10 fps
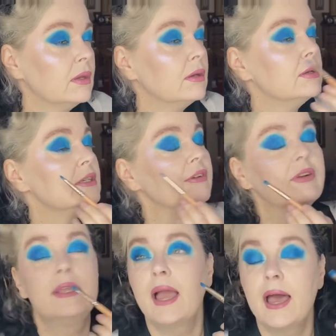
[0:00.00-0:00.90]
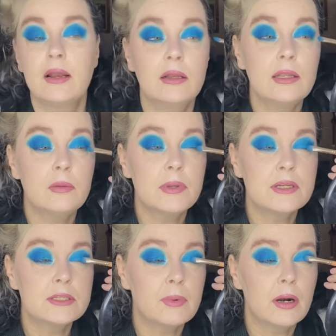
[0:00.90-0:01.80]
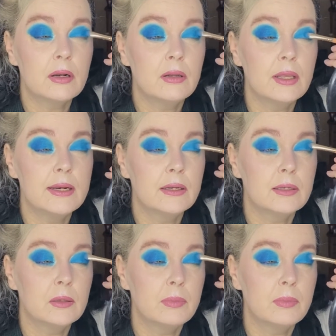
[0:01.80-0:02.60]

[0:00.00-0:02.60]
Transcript: definitely add a little bit of sparkle and a little bit